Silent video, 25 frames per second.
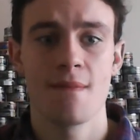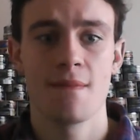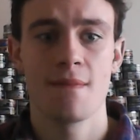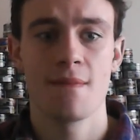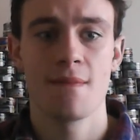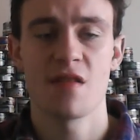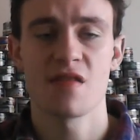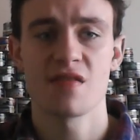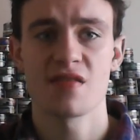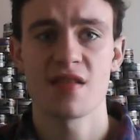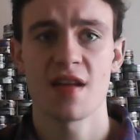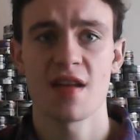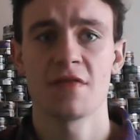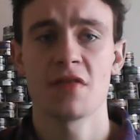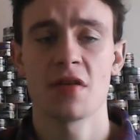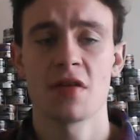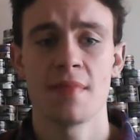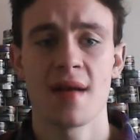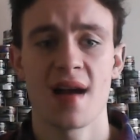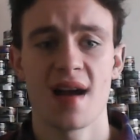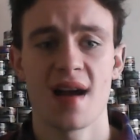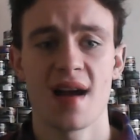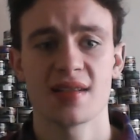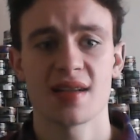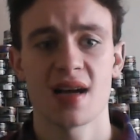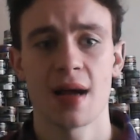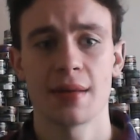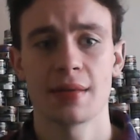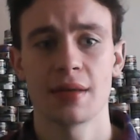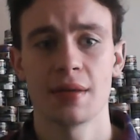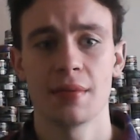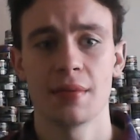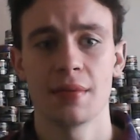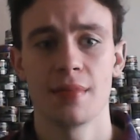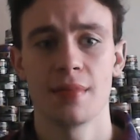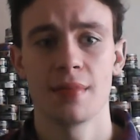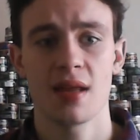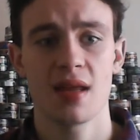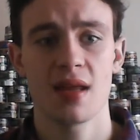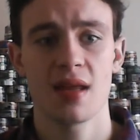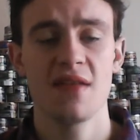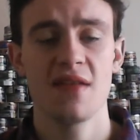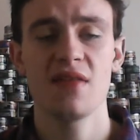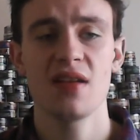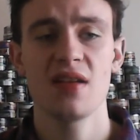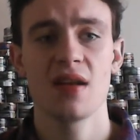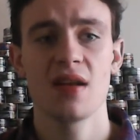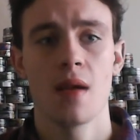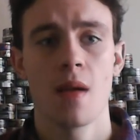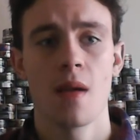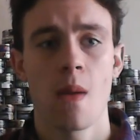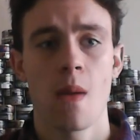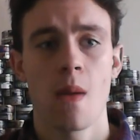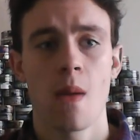There's never a bad time to, even